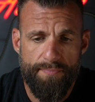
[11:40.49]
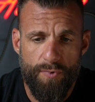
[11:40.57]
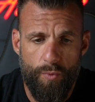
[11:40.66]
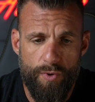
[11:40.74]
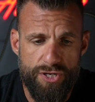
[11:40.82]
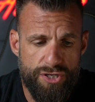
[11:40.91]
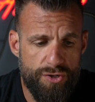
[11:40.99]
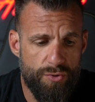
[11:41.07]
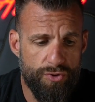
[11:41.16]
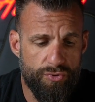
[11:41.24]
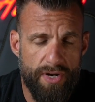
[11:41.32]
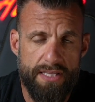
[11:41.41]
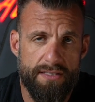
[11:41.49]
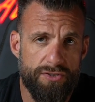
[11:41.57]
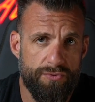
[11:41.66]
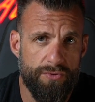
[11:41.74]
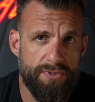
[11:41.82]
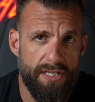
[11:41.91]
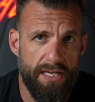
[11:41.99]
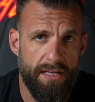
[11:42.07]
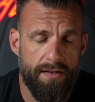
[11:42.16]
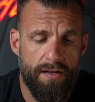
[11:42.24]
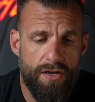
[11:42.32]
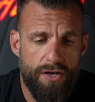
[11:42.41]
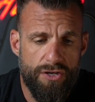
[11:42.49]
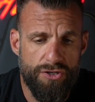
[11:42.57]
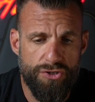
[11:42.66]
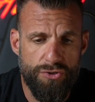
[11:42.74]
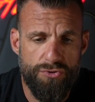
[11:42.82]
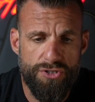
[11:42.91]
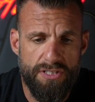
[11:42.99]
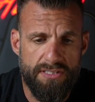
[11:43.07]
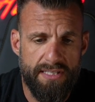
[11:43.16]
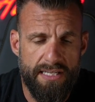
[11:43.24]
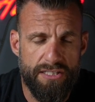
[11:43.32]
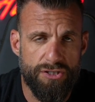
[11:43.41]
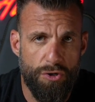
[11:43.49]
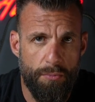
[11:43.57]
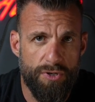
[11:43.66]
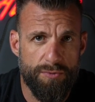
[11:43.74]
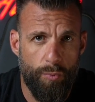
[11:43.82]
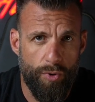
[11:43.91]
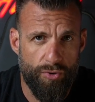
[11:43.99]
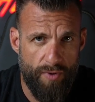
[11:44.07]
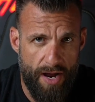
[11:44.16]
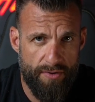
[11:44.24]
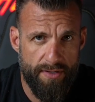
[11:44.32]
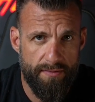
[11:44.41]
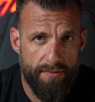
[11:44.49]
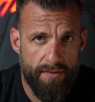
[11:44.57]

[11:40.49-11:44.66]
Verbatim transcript: when you create this routine, you just stay so much more grounded.